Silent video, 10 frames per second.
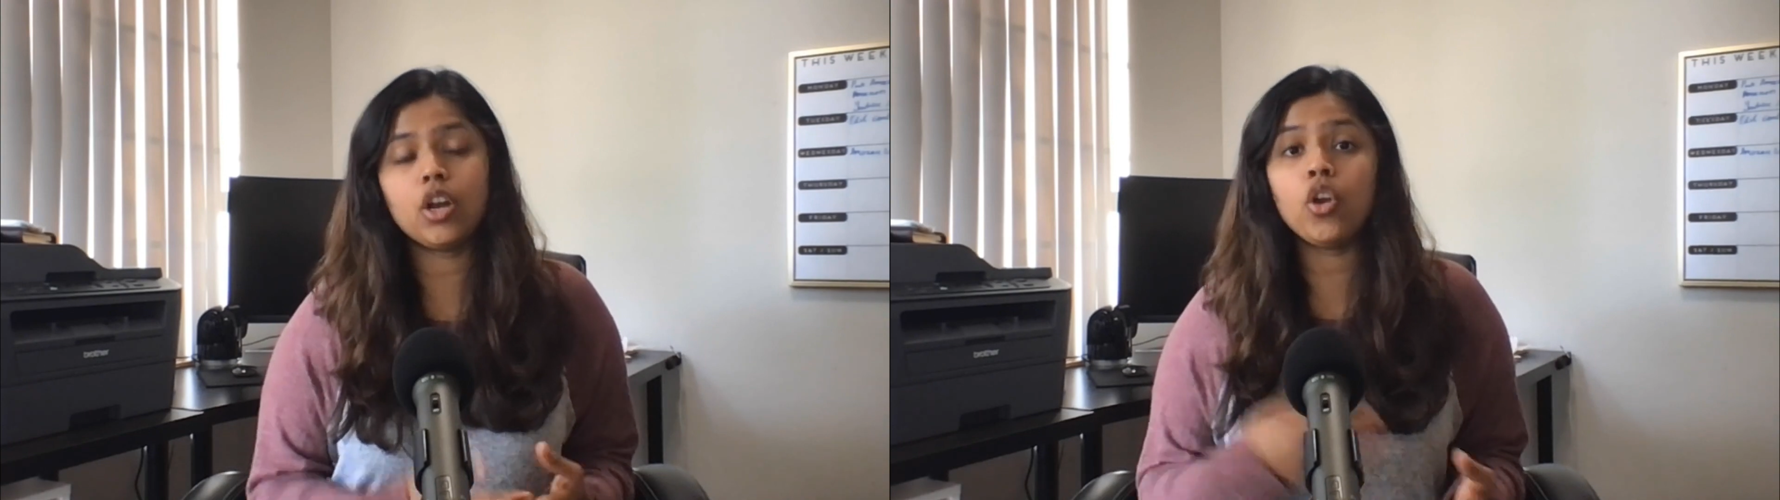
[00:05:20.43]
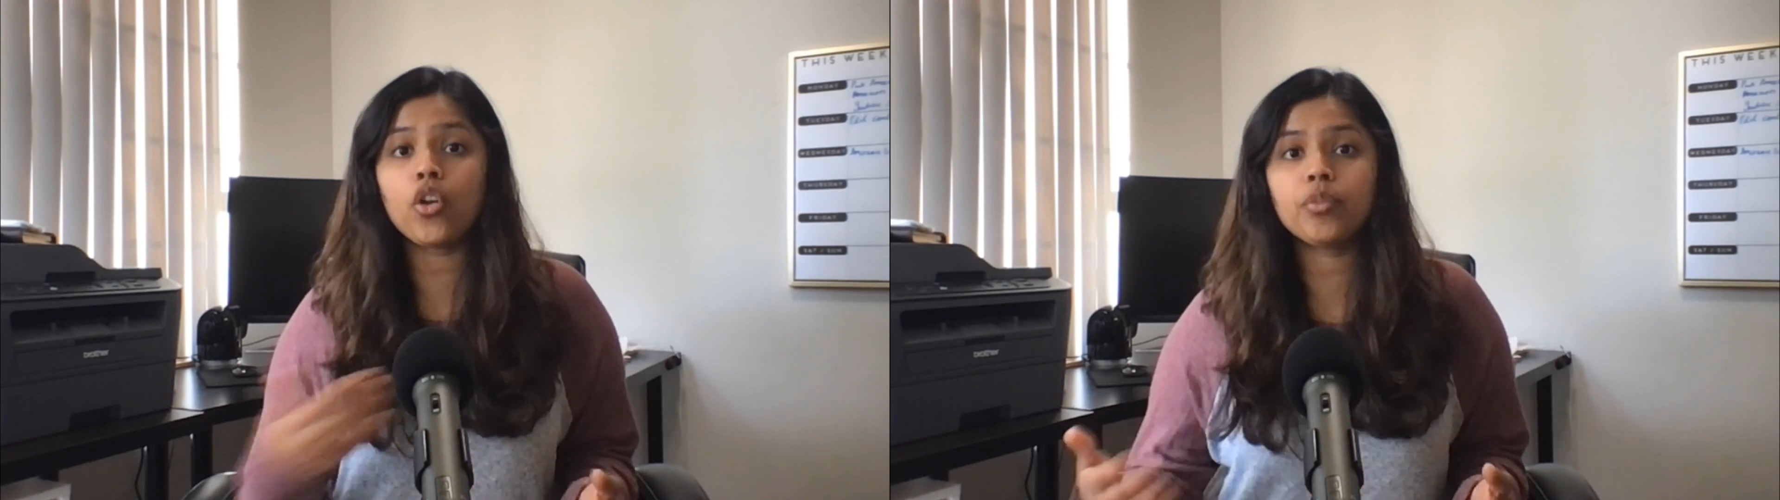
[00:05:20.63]
A
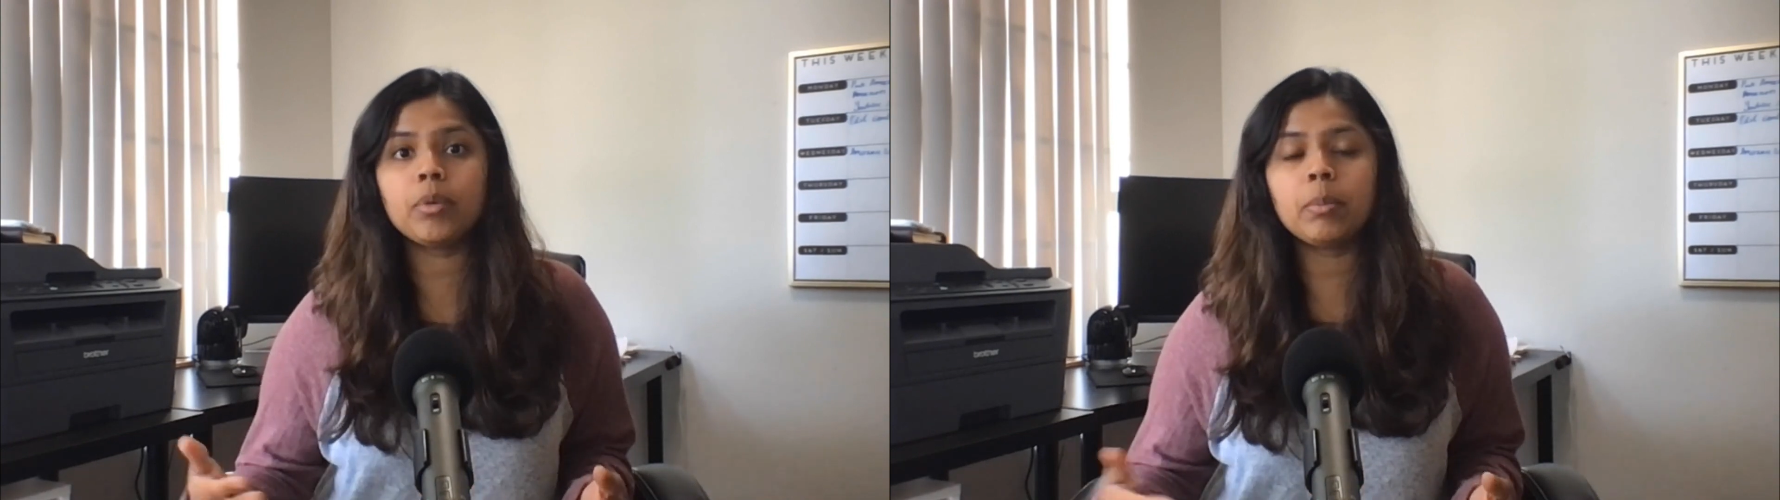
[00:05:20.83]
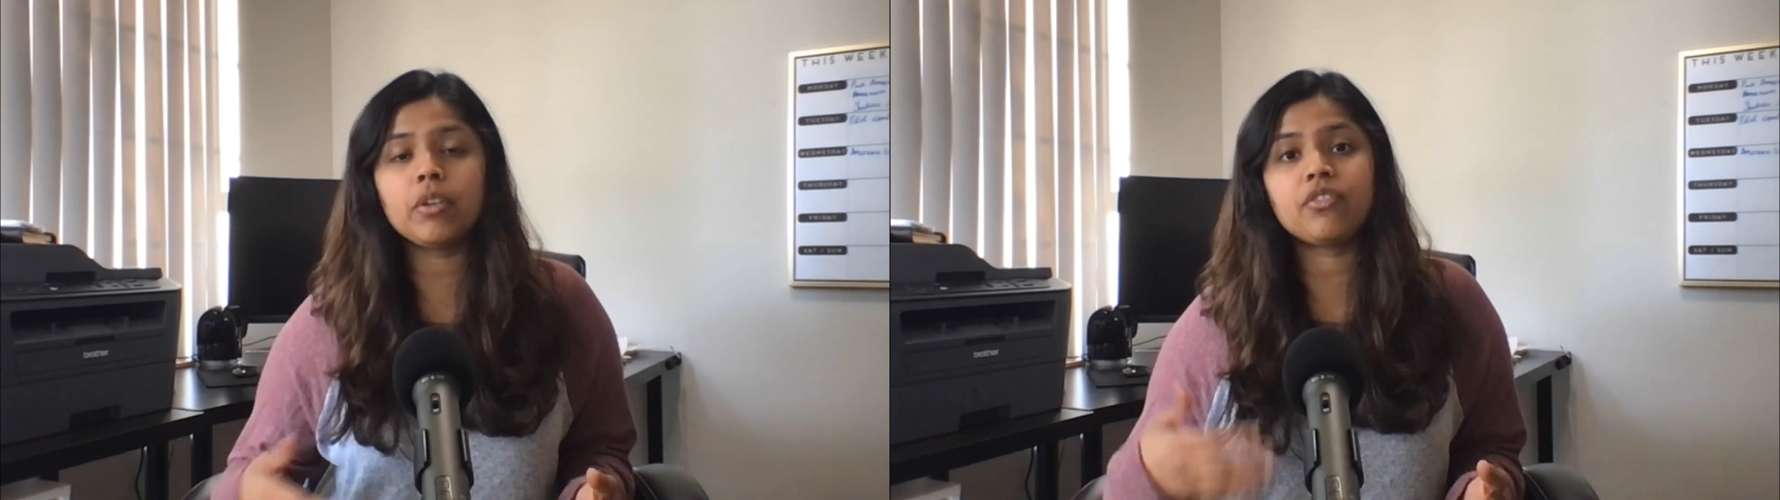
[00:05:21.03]
lot of
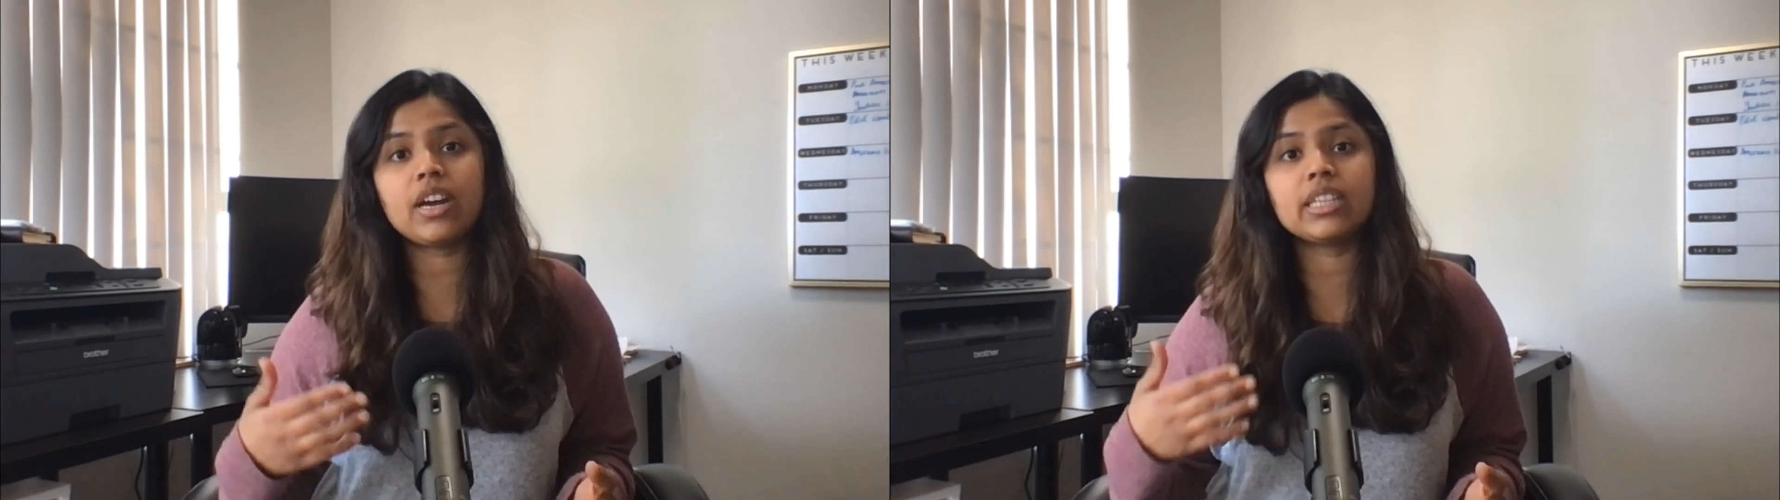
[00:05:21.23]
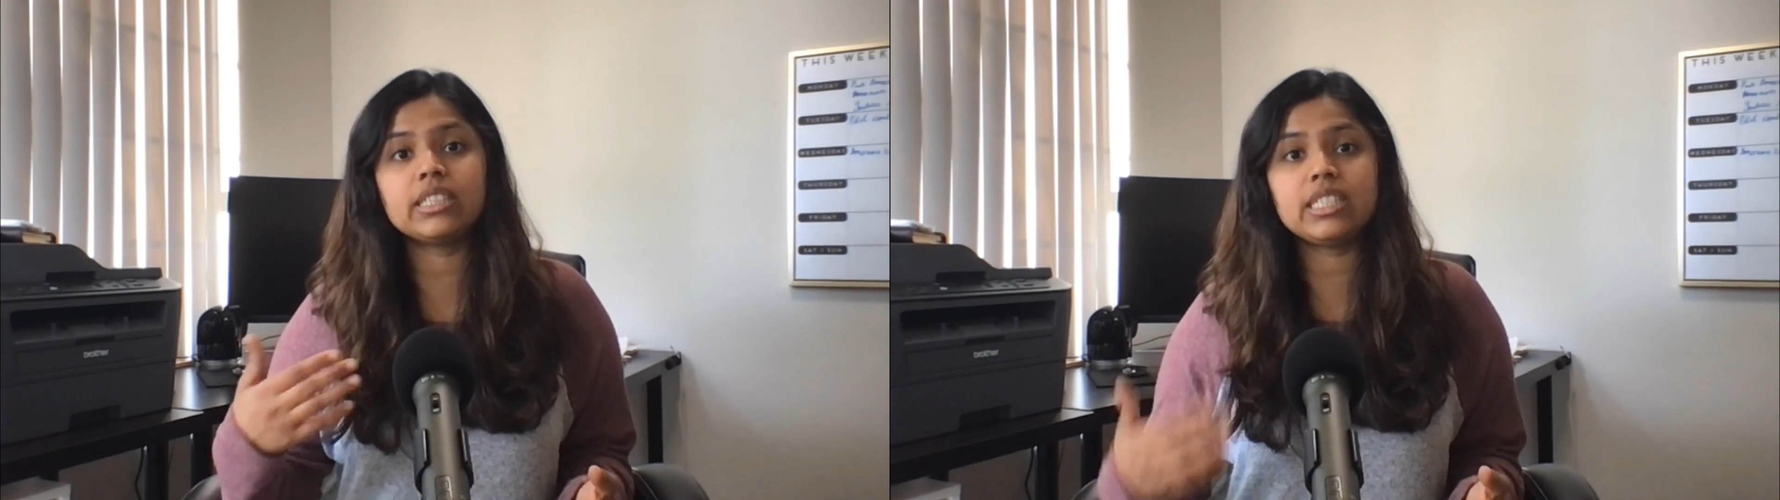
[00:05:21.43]
people
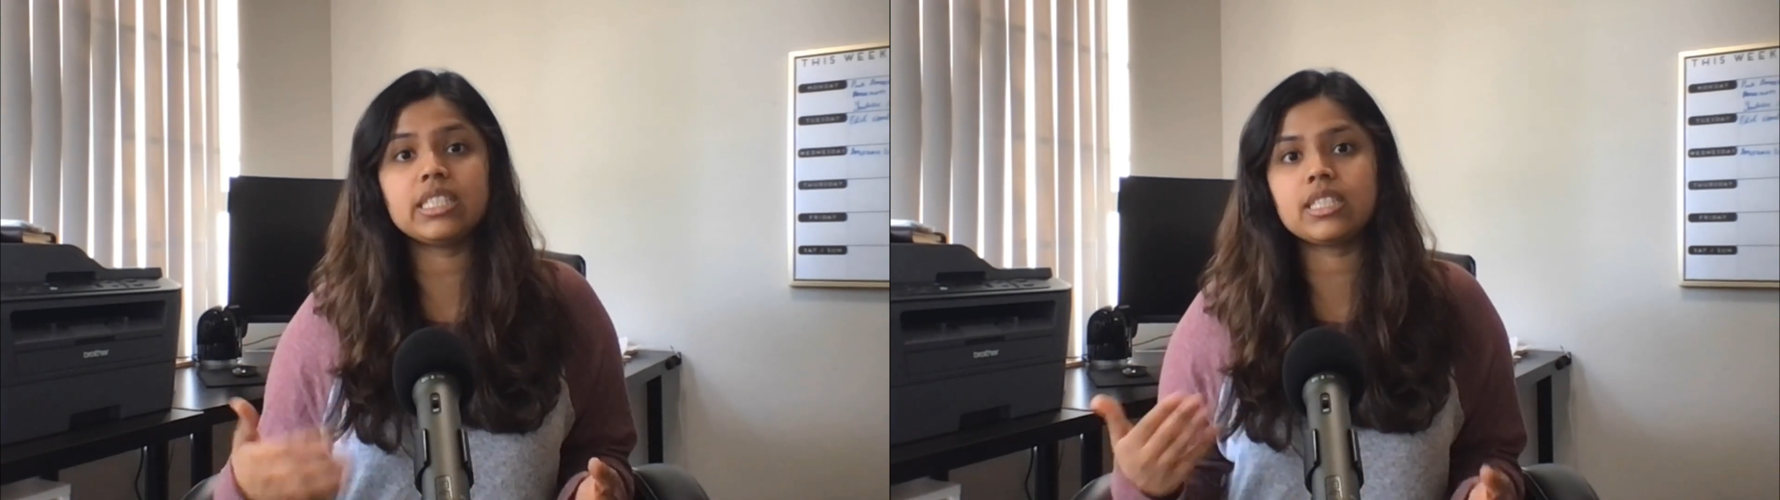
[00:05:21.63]
find these